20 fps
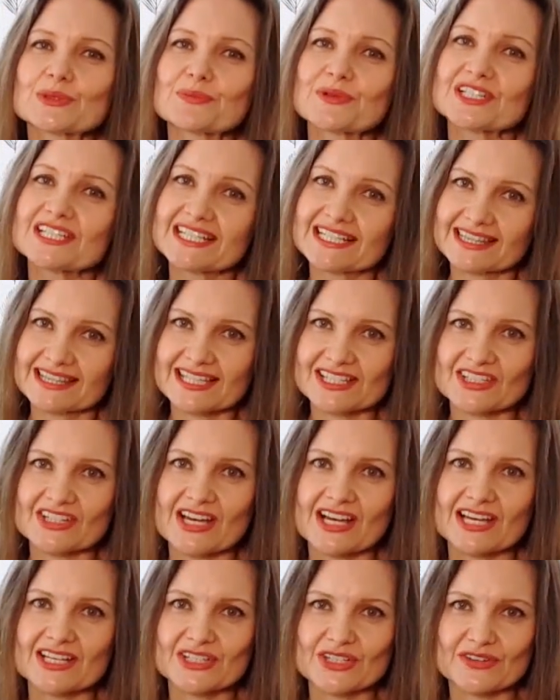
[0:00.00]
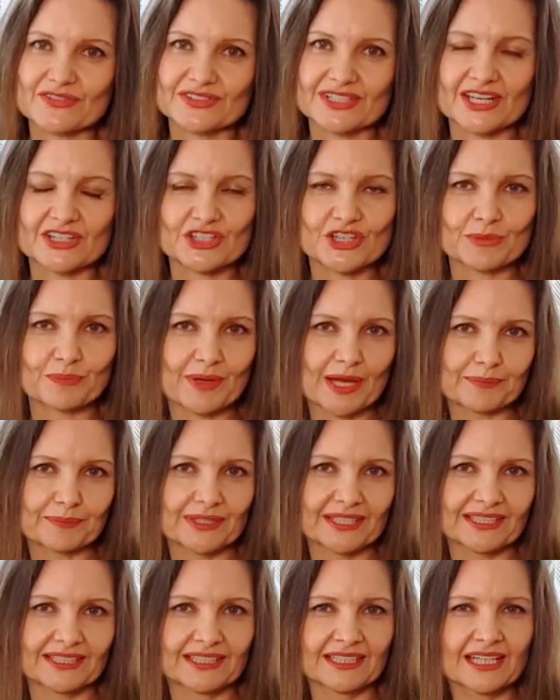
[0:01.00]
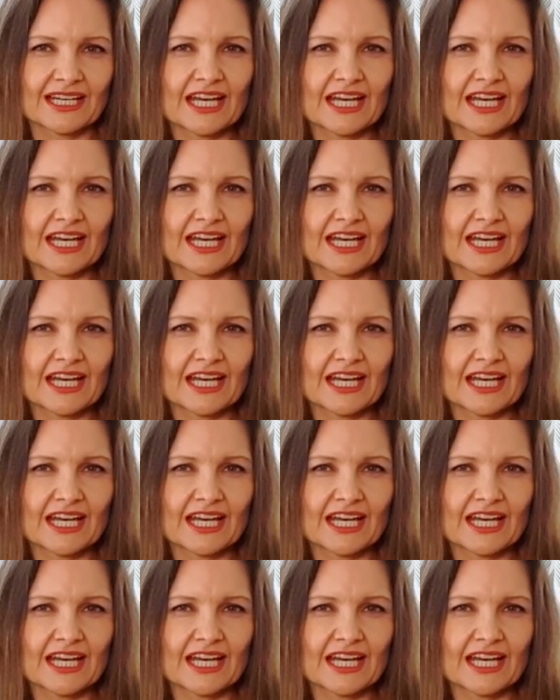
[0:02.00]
to predict the size of such a puppy,